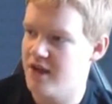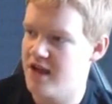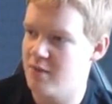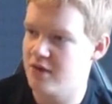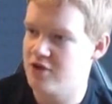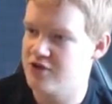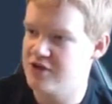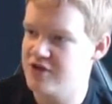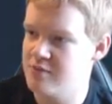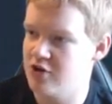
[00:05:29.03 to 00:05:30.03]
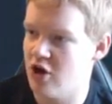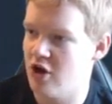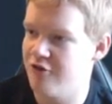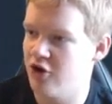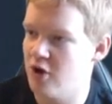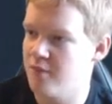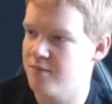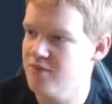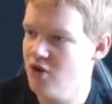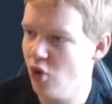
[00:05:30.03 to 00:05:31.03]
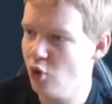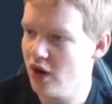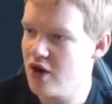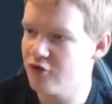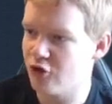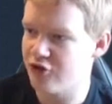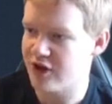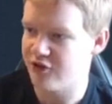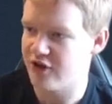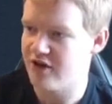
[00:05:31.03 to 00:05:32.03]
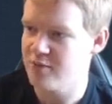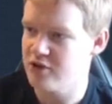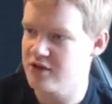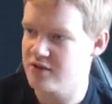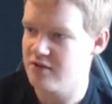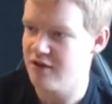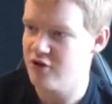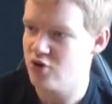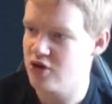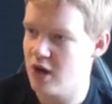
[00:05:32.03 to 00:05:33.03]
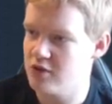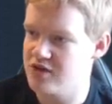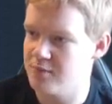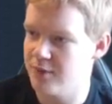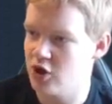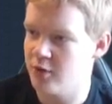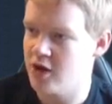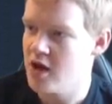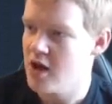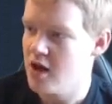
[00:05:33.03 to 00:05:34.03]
here, because it seems that Hoffenheim are not all over us necessarily, but they're having a good go at it, blimey.